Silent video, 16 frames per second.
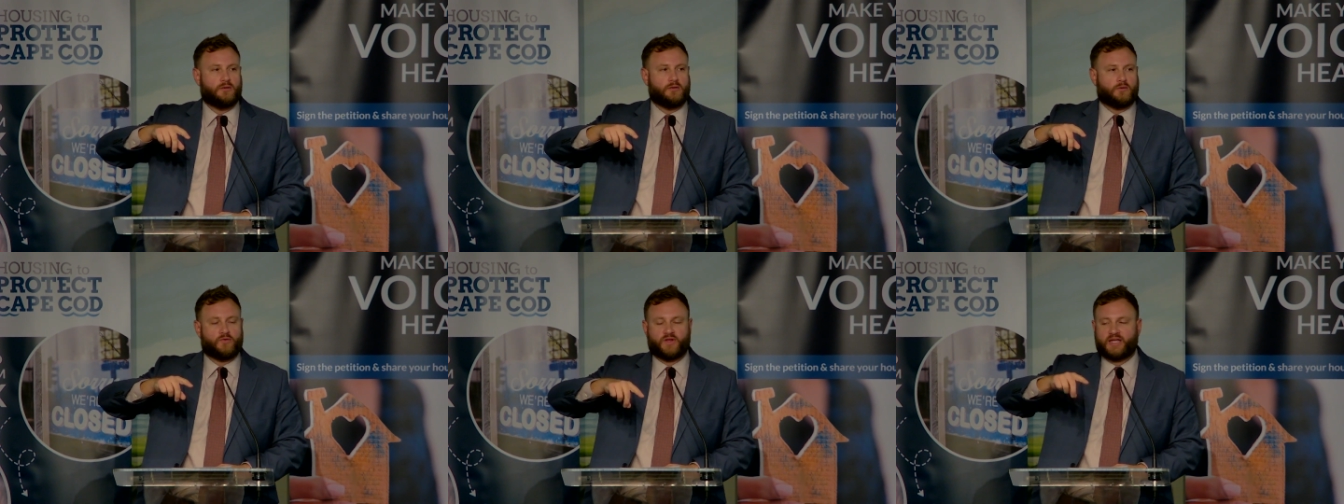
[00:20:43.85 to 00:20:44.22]

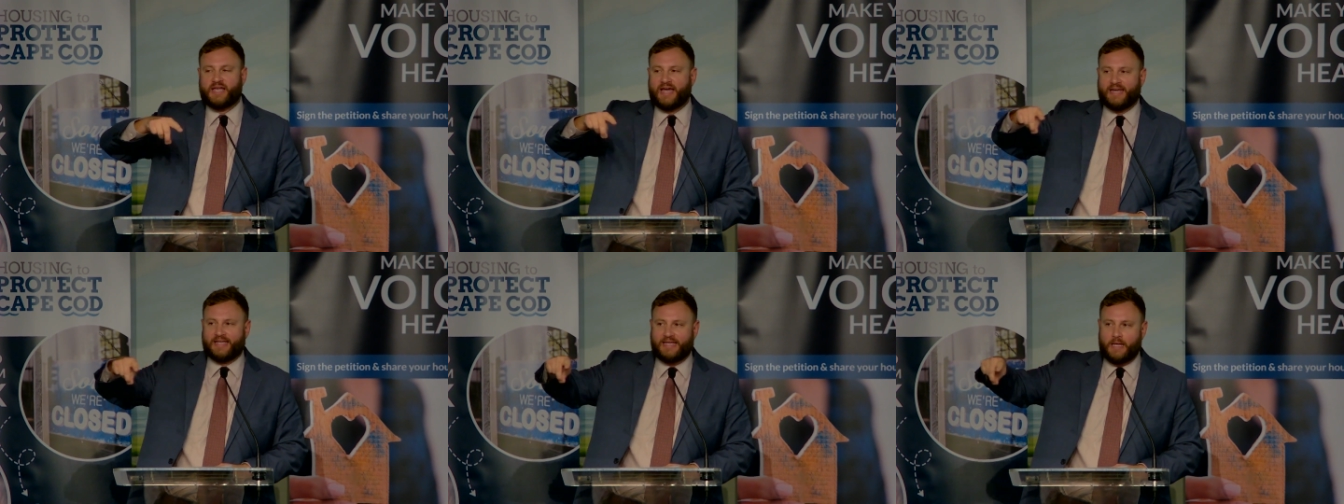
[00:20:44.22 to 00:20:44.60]
or the
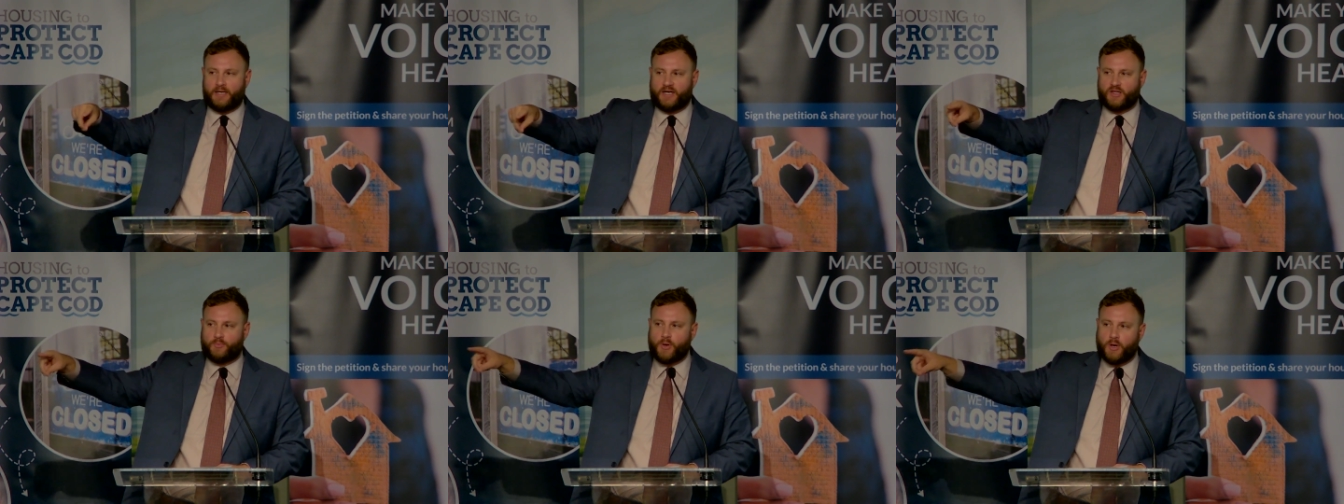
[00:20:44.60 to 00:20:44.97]
getting yelled
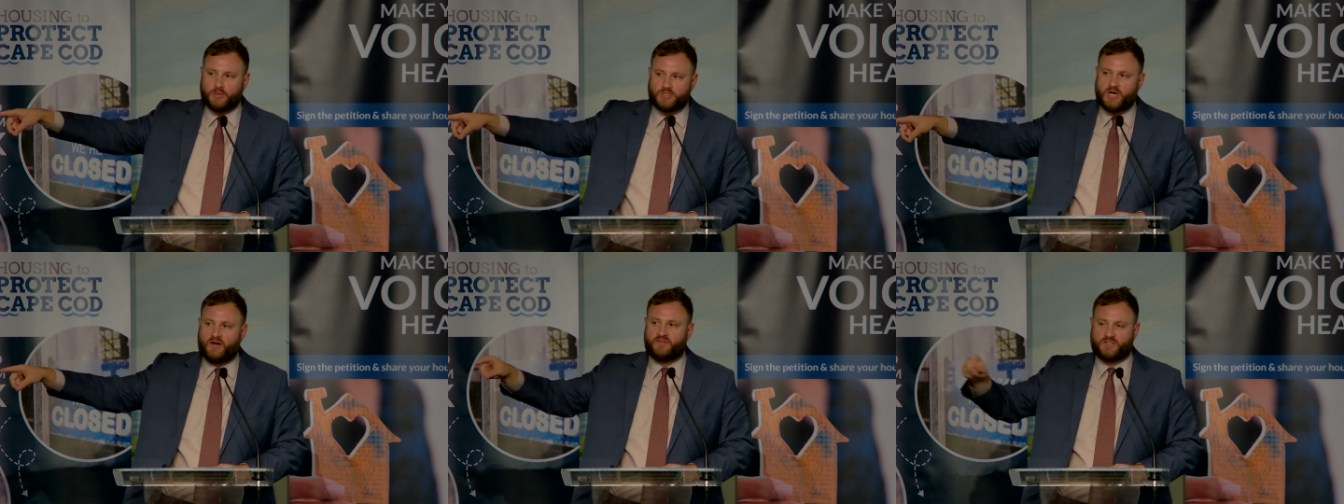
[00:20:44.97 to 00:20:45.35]
at the
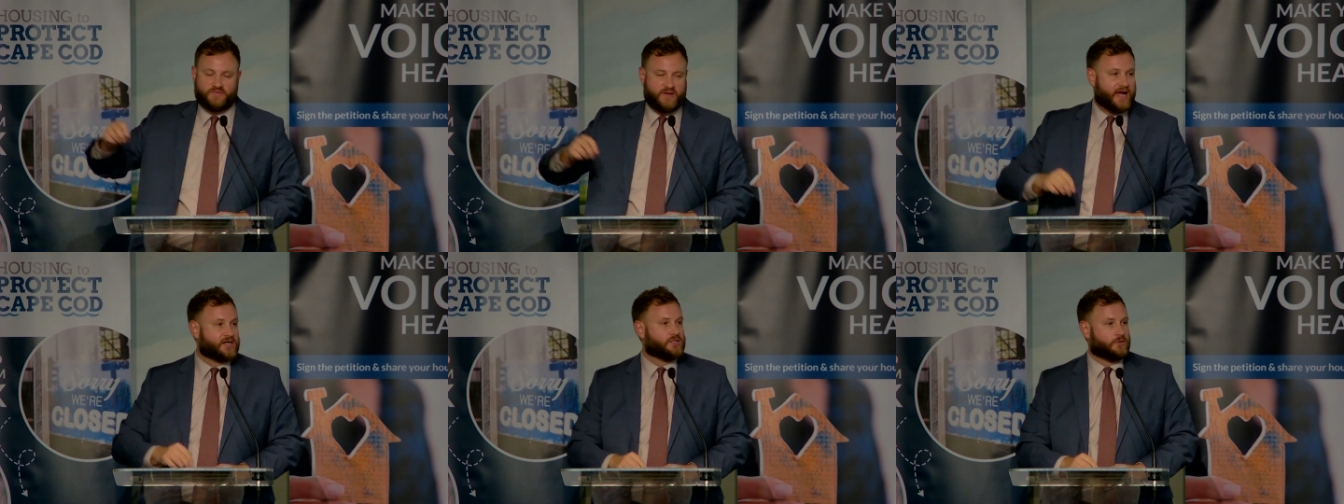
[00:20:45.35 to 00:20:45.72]
post office
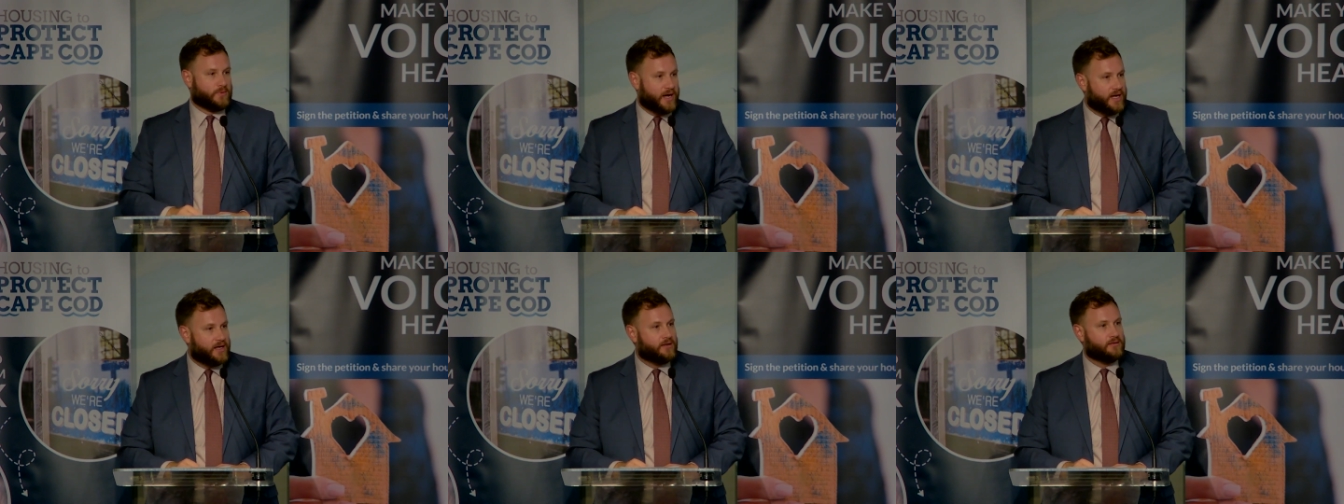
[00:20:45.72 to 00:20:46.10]
factor,
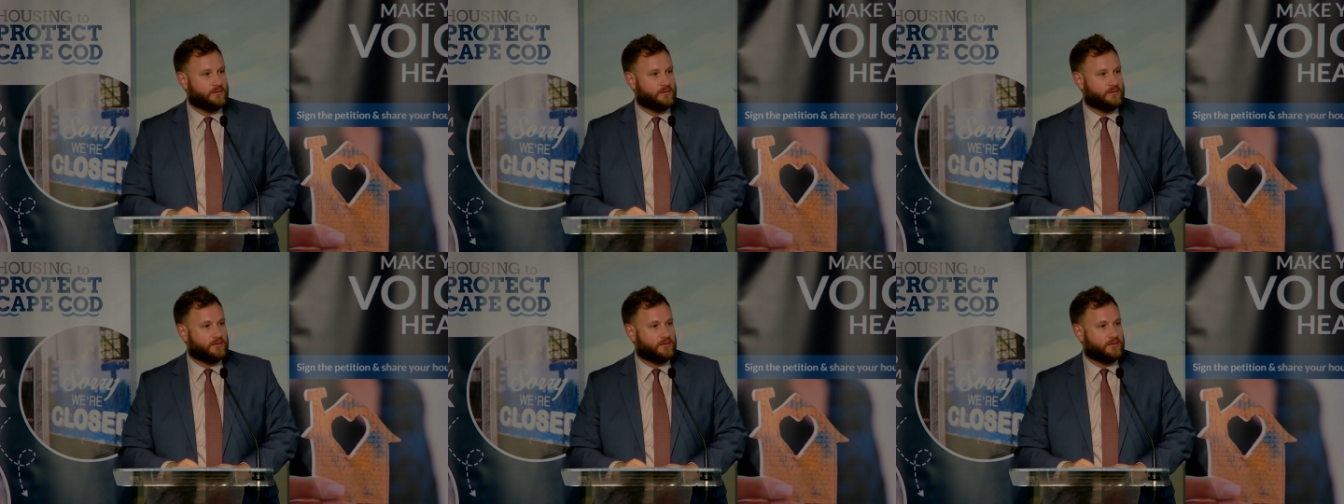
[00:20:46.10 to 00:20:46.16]
right?